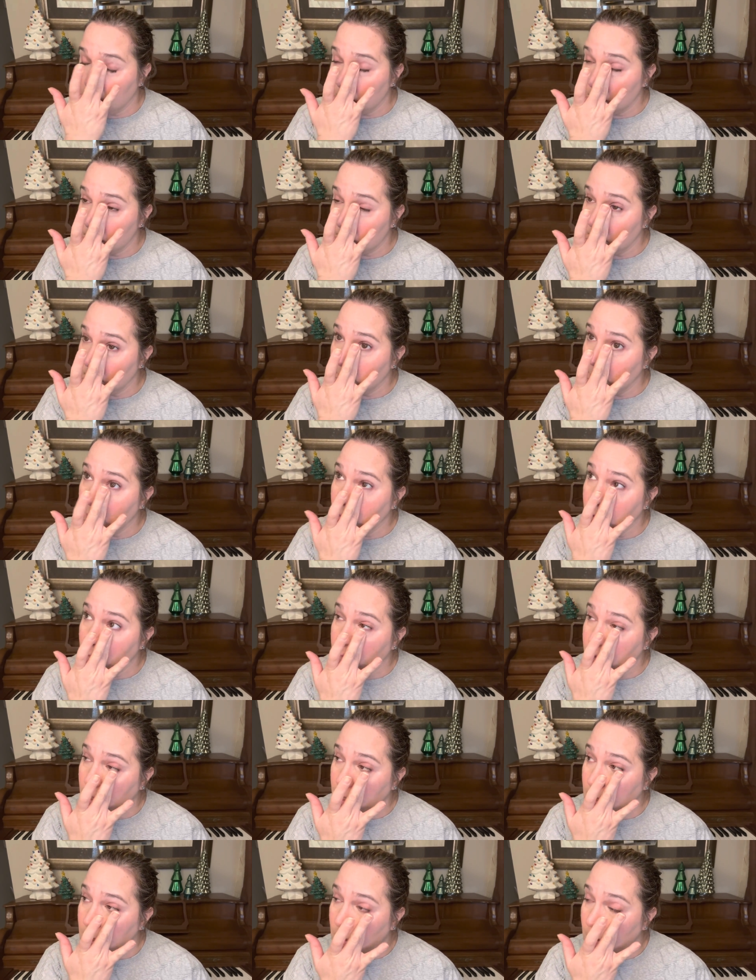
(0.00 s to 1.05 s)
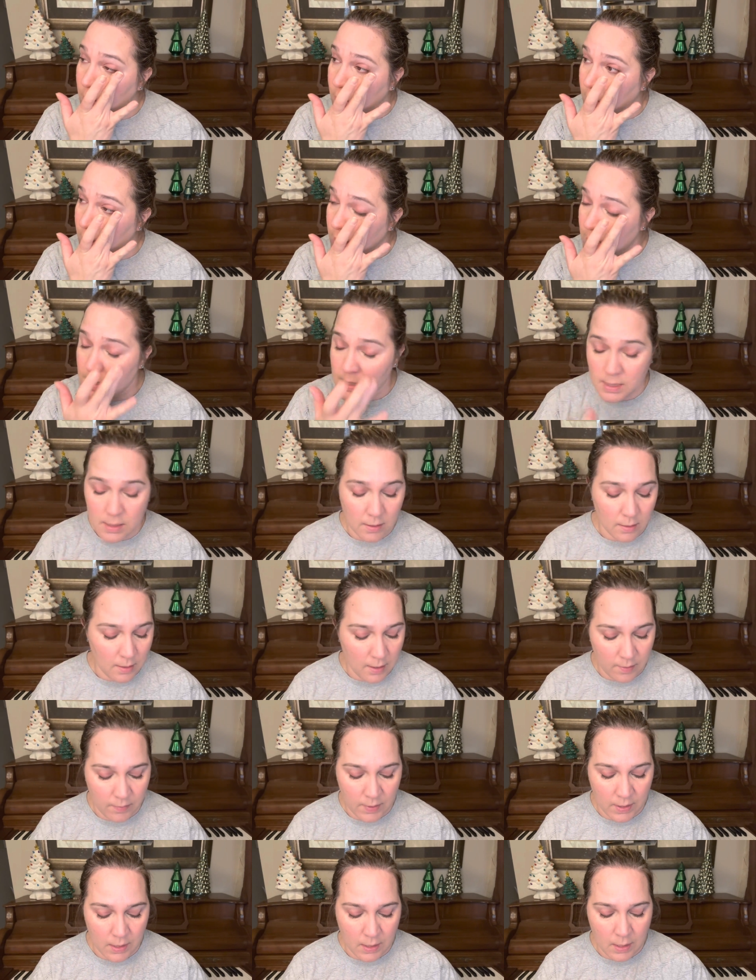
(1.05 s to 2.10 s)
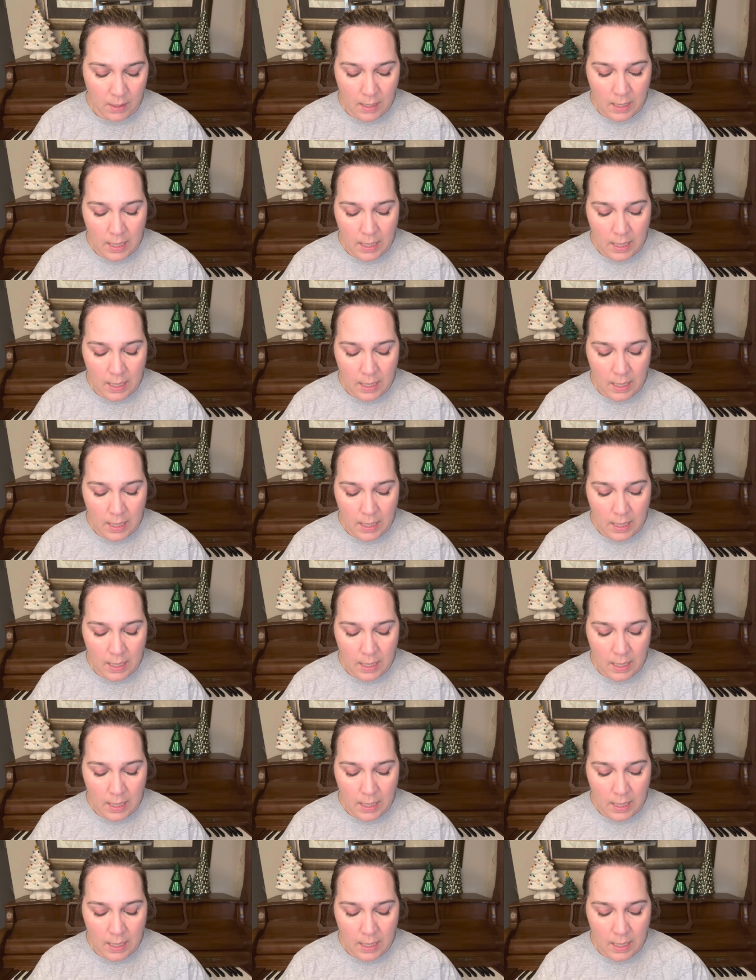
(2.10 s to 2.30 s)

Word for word: it's inconvenient, but I still love it.